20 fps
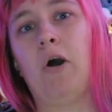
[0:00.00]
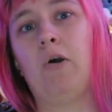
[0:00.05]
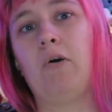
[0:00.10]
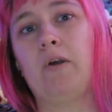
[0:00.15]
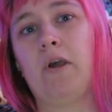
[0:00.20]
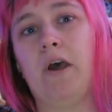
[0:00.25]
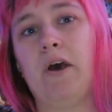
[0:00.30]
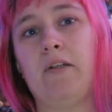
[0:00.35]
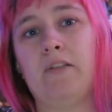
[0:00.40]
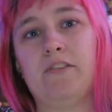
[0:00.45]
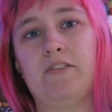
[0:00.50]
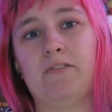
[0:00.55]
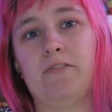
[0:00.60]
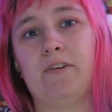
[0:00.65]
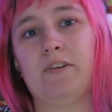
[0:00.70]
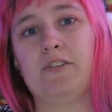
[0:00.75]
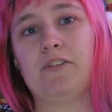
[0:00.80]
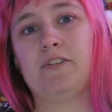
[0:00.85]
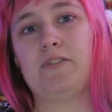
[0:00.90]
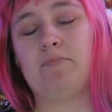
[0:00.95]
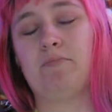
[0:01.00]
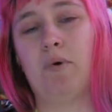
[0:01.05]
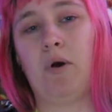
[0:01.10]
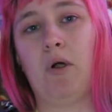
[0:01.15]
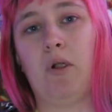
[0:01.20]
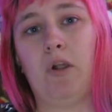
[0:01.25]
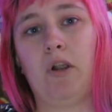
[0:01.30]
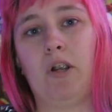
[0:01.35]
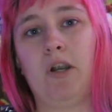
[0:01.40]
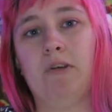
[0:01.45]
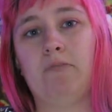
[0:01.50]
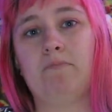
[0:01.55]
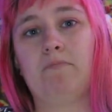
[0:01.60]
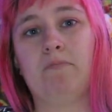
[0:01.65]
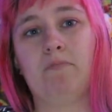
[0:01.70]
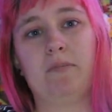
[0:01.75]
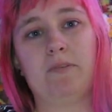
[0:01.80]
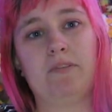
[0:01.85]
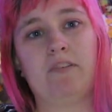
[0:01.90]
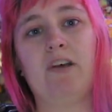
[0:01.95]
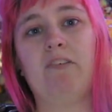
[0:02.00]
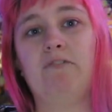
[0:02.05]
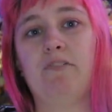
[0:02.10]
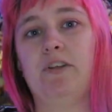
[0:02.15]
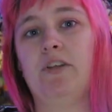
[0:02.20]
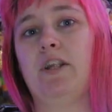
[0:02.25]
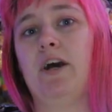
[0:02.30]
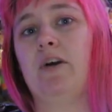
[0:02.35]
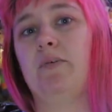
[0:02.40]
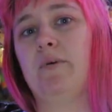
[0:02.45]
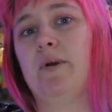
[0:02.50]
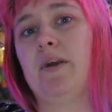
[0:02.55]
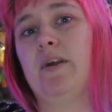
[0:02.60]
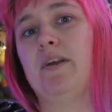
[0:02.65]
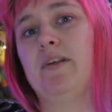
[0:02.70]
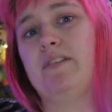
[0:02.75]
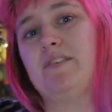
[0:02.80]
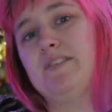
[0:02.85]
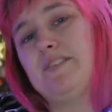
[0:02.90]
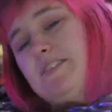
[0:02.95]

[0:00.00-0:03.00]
Oh yeah, this runs smaller. Definitely not wearing